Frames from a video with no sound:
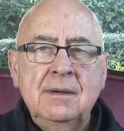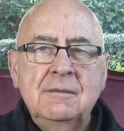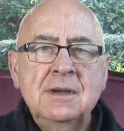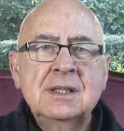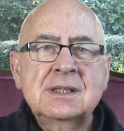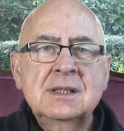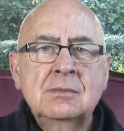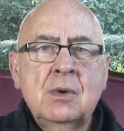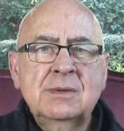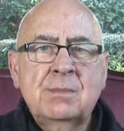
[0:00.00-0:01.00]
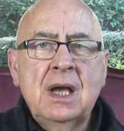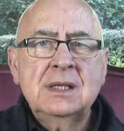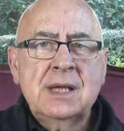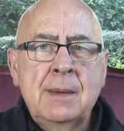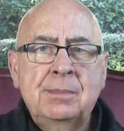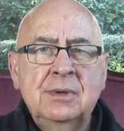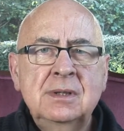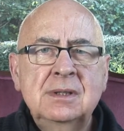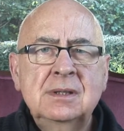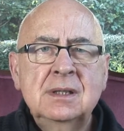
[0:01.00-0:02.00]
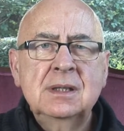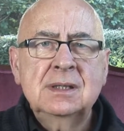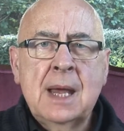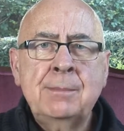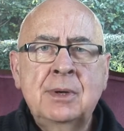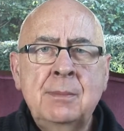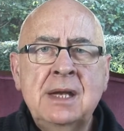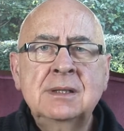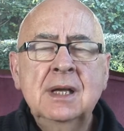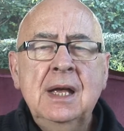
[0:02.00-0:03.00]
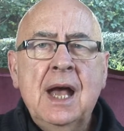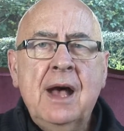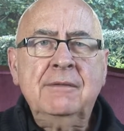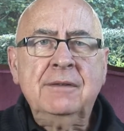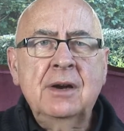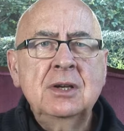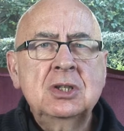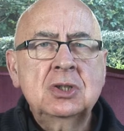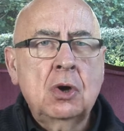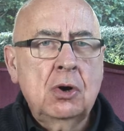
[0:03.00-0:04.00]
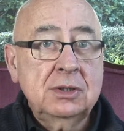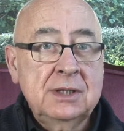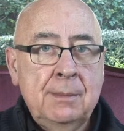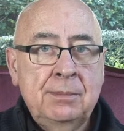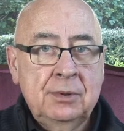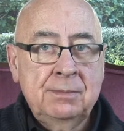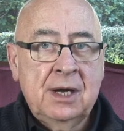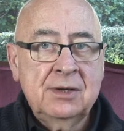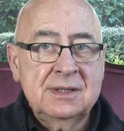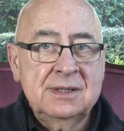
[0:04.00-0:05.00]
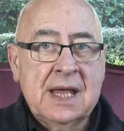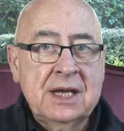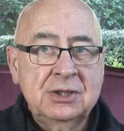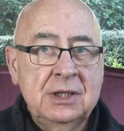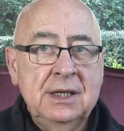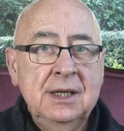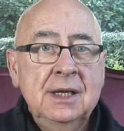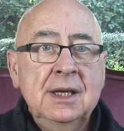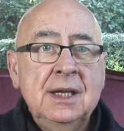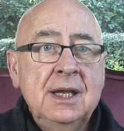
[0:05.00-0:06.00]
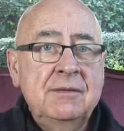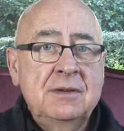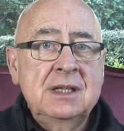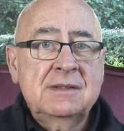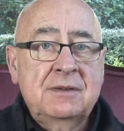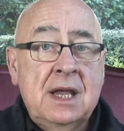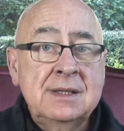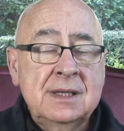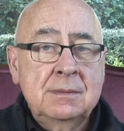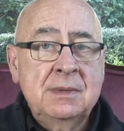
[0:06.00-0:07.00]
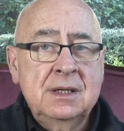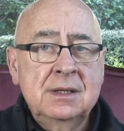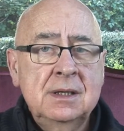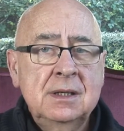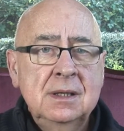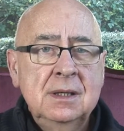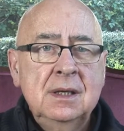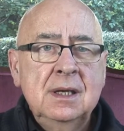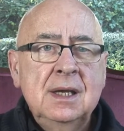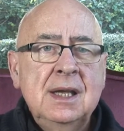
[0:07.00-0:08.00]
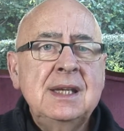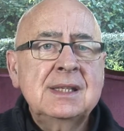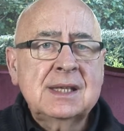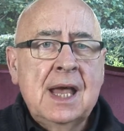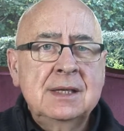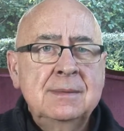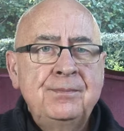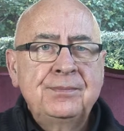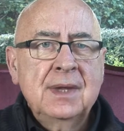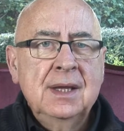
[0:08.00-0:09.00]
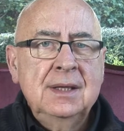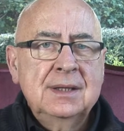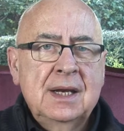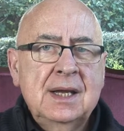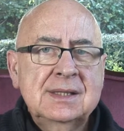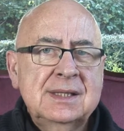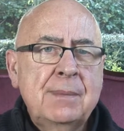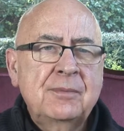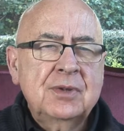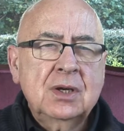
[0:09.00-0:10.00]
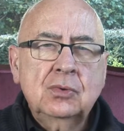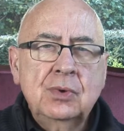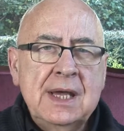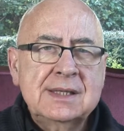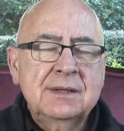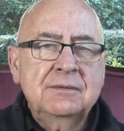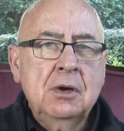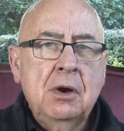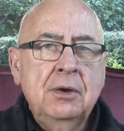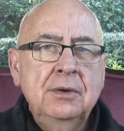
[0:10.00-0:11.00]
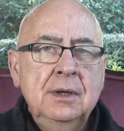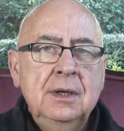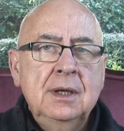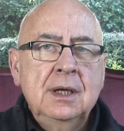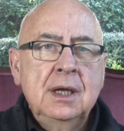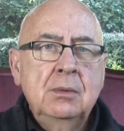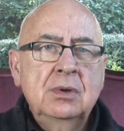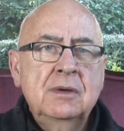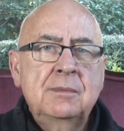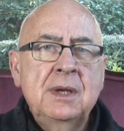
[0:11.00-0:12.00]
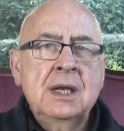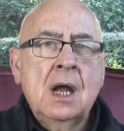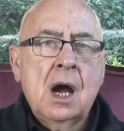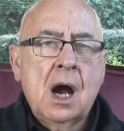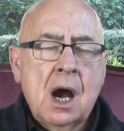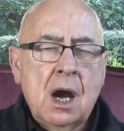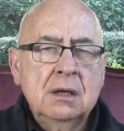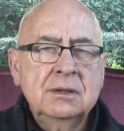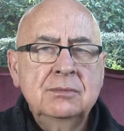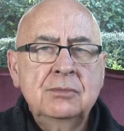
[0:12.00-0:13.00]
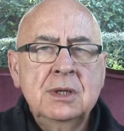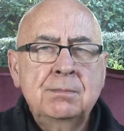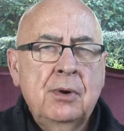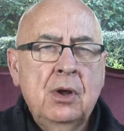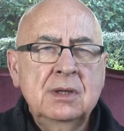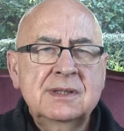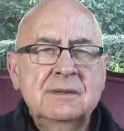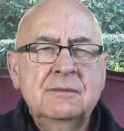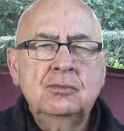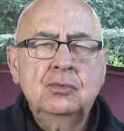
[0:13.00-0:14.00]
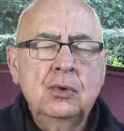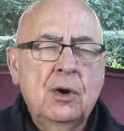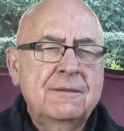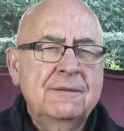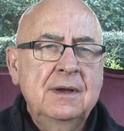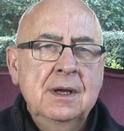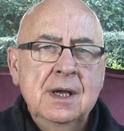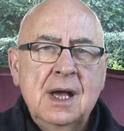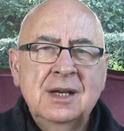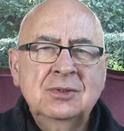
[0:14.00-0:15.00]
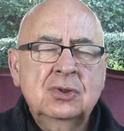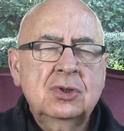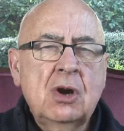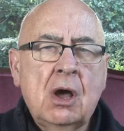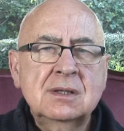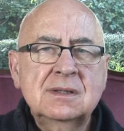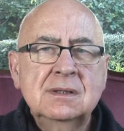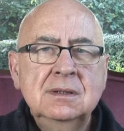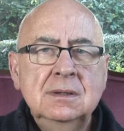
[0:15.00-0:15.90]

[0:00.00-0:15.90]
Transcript: Vincent was by temperament a very short-tempered person, actually. Even his friends admitted it. He said that except for the grace of God, he would have been hard and repulsive, rough and cross,